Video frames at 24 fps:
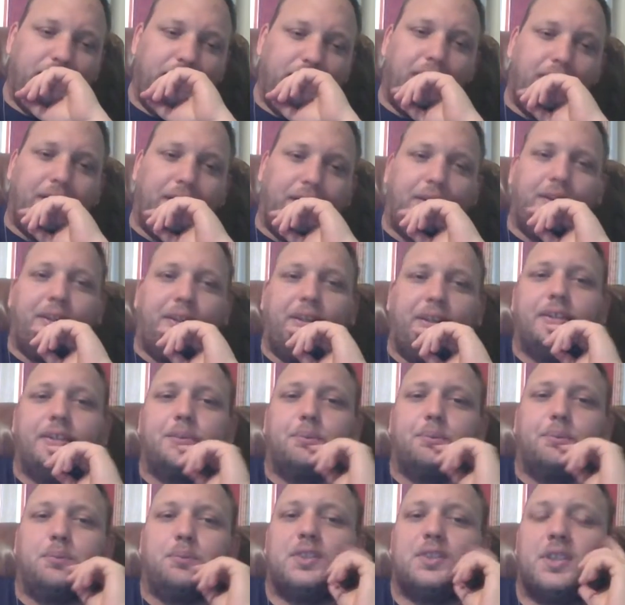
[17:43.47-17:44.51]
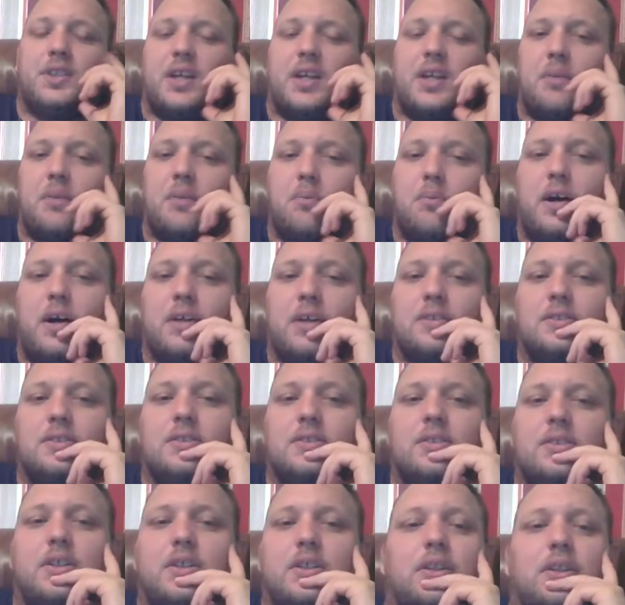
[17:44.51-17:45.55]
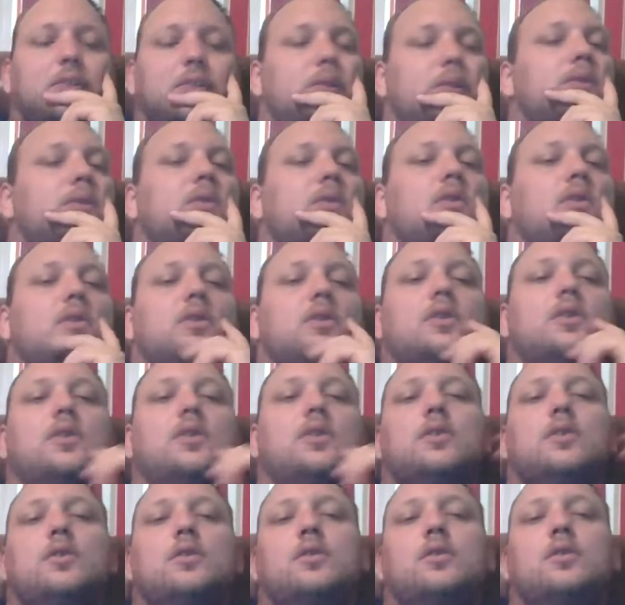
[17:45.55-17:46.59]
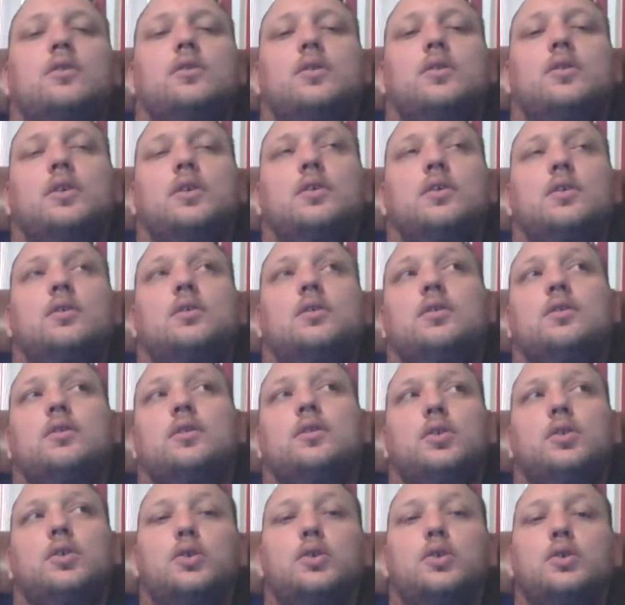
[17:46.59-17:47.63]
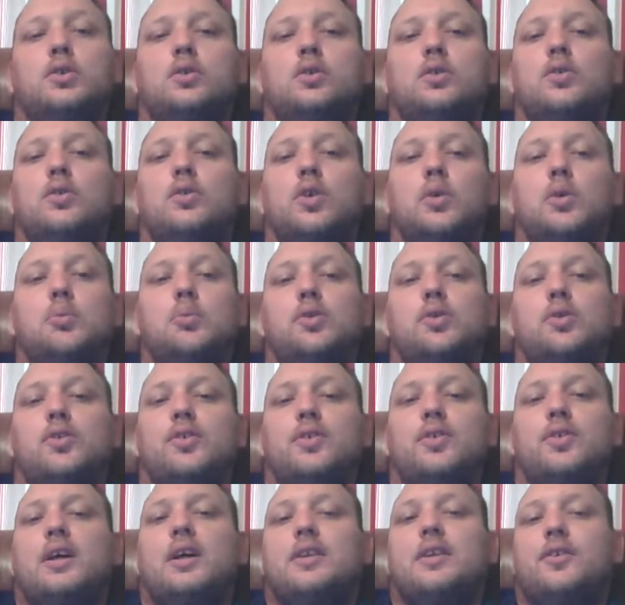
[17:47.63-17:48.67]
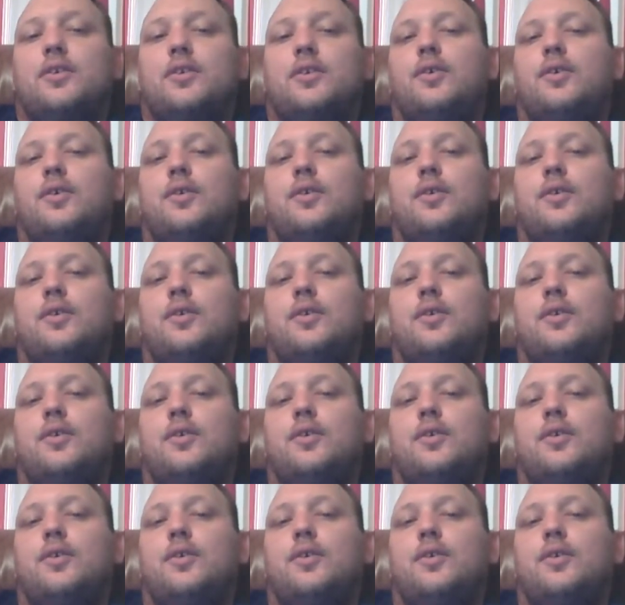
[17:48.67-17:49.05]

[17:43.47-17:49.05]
In the sandboxed, well, Chrome uses that too.